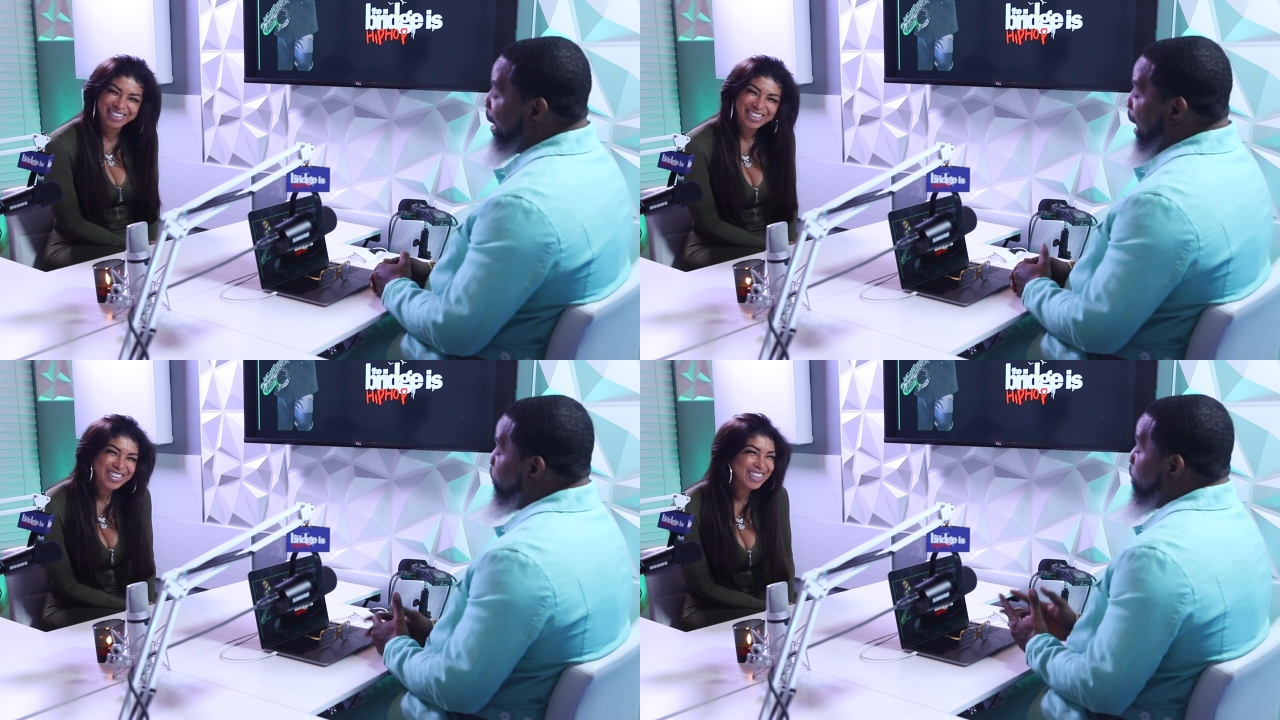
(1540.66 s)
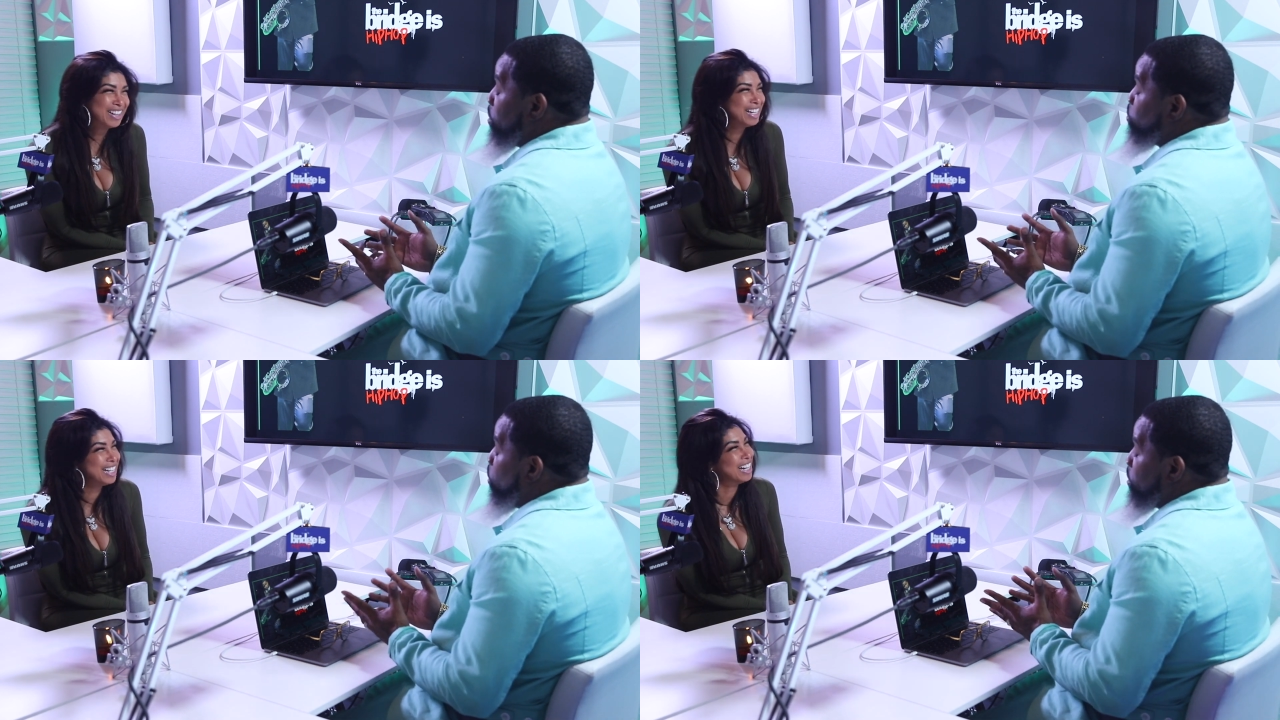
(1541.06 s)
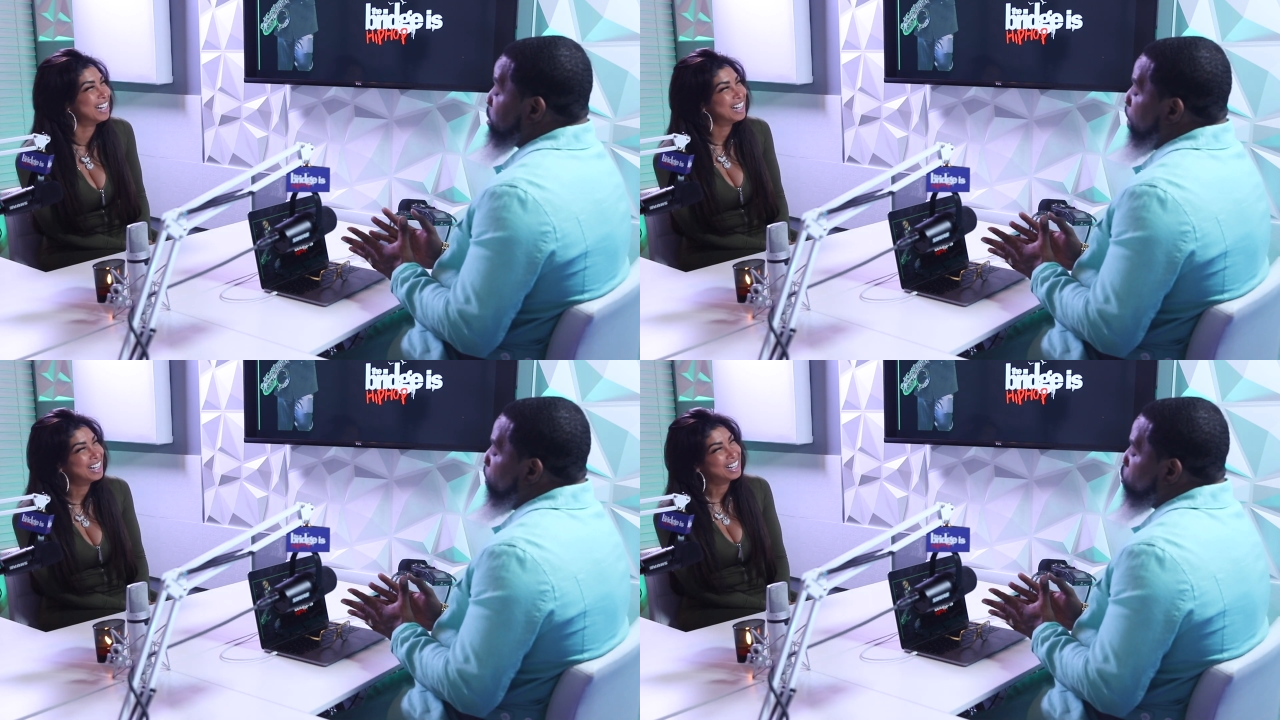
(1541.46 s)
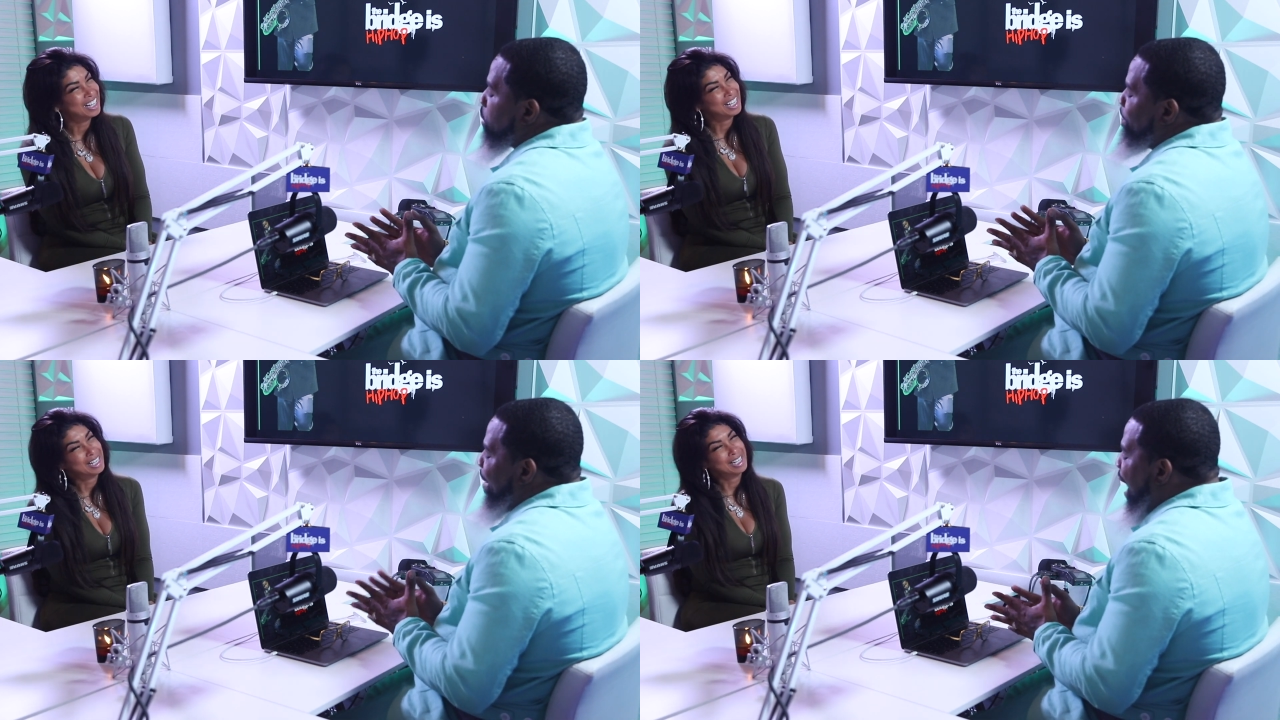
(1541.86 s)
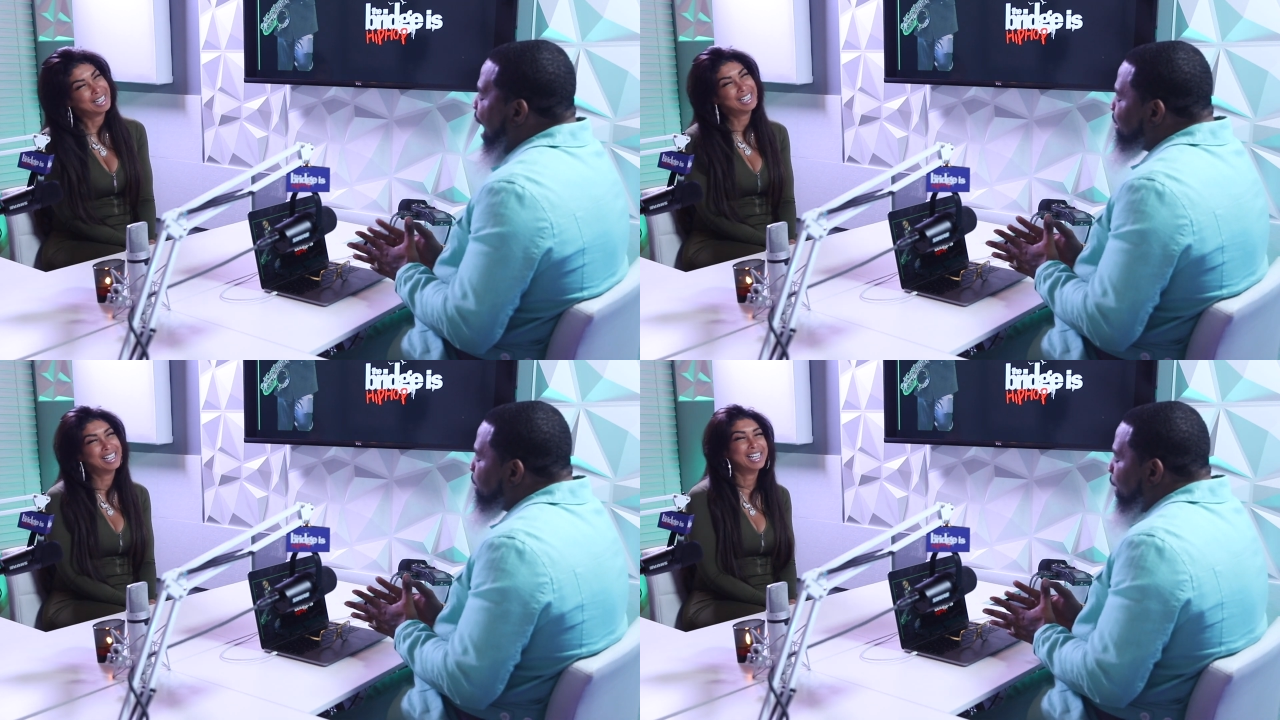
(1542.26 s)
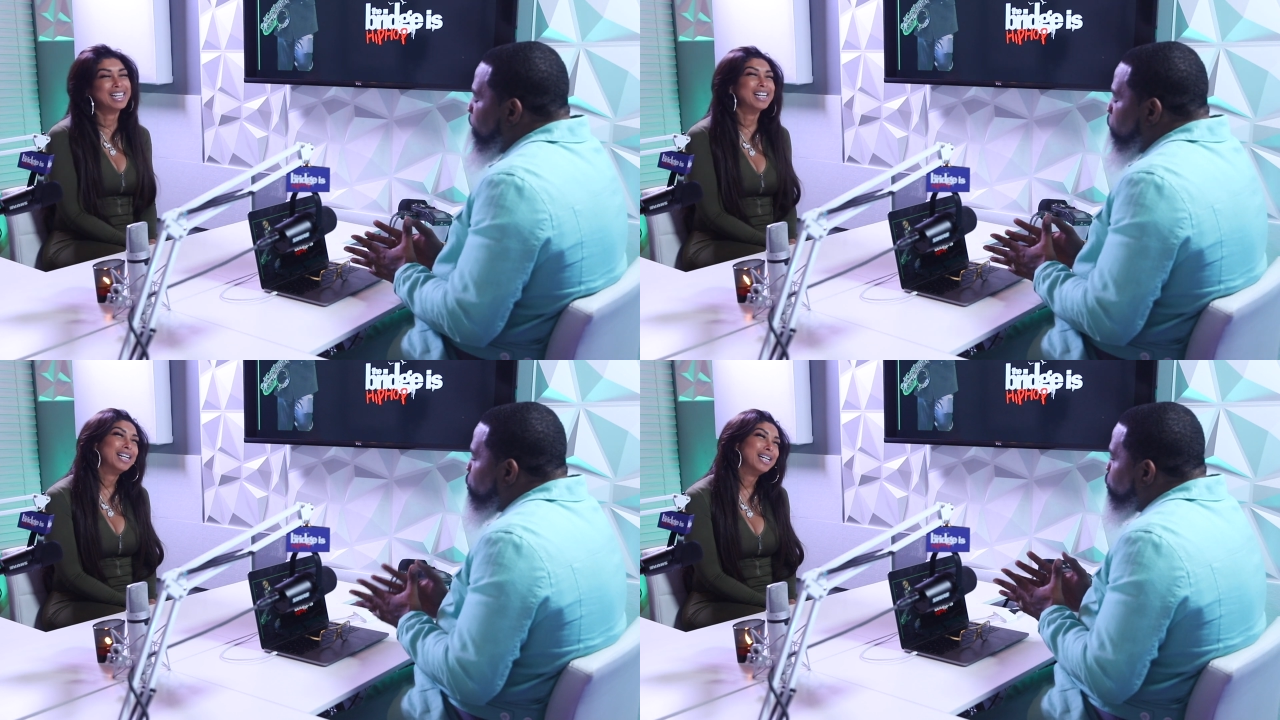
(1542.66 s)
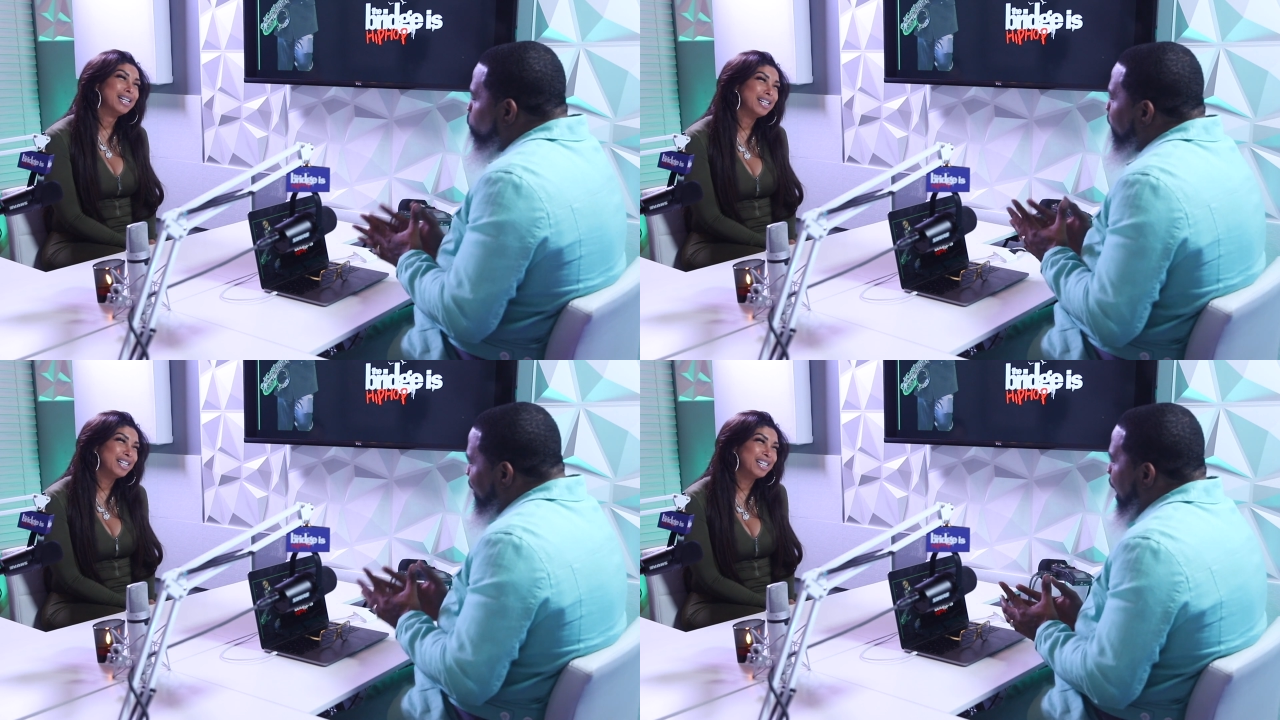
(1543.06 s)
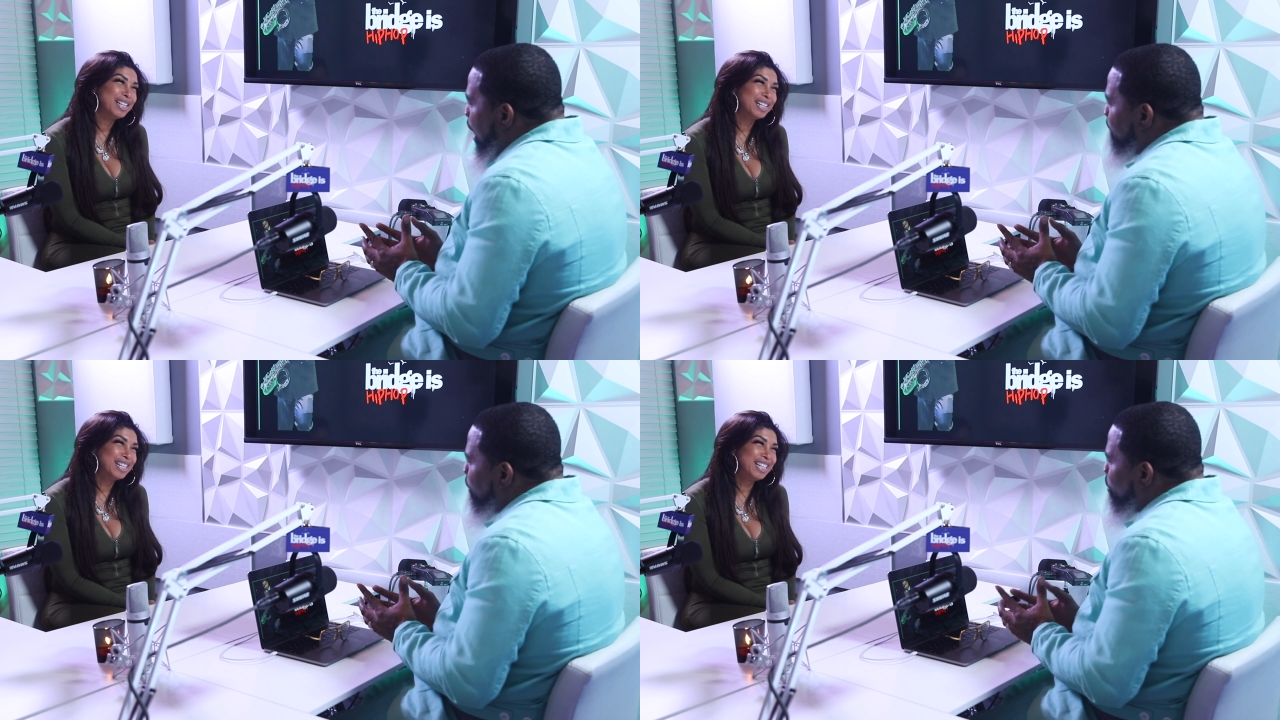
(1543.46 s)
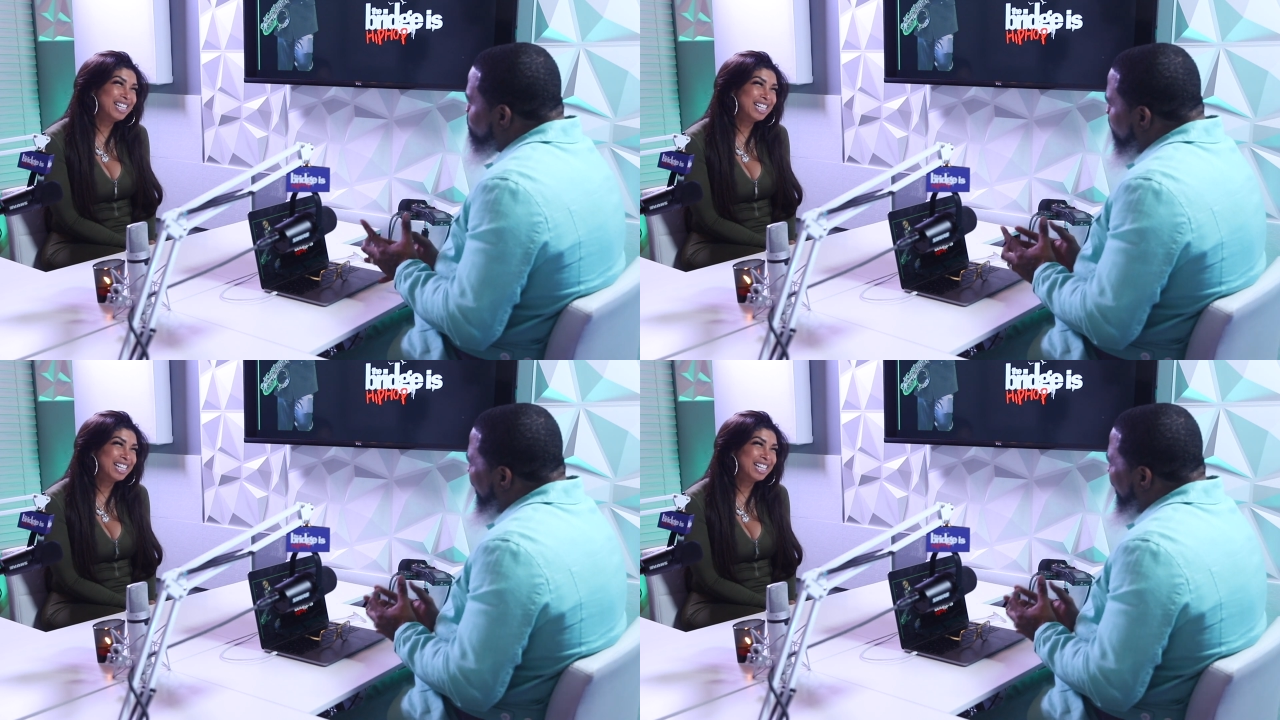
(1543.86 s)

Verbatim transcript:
Speaker 1: love. We was we was almost mad that they were doing that because